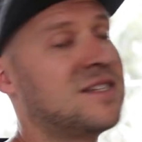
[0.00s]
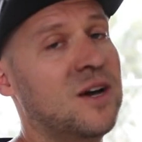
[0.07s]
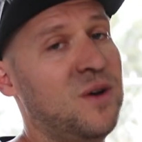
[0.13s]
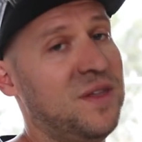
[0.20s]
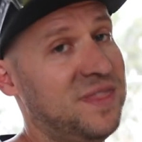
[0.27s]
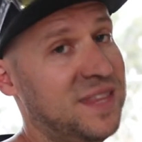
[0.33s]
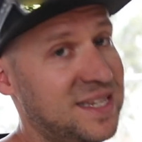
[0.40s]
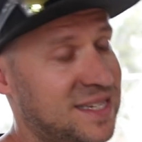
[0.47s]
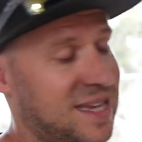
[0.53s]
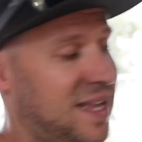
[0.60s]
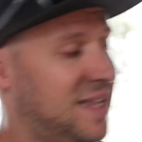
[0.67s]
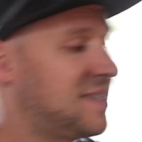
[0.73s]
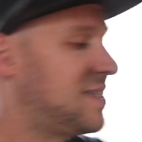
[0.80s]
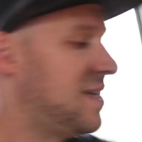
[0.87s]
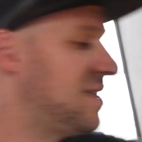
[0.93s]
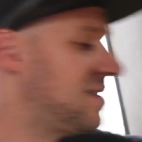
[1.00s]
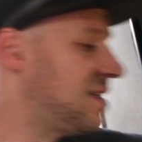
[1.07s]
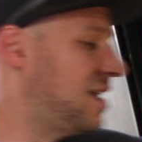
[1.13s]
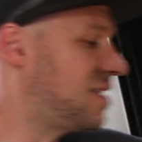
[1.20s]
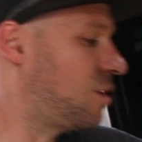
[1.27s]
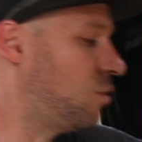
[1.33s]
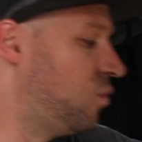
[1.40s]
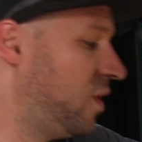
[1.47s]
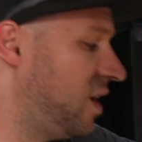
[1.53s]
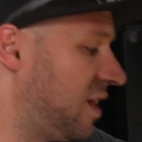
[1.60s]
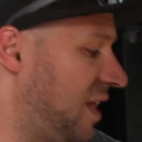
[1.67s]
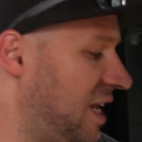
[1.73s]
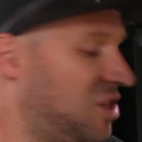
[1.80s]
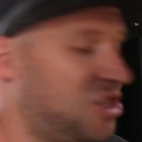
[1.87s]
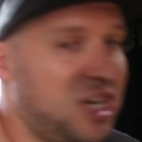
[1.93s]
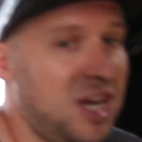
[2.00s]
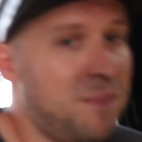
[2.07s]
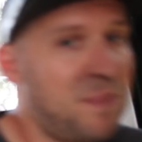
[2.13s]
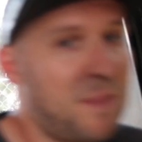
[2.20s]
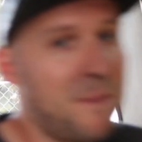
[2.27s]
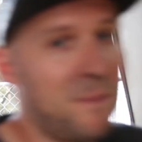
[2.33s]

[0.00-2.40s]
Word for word: So in this instance, it's a really cheap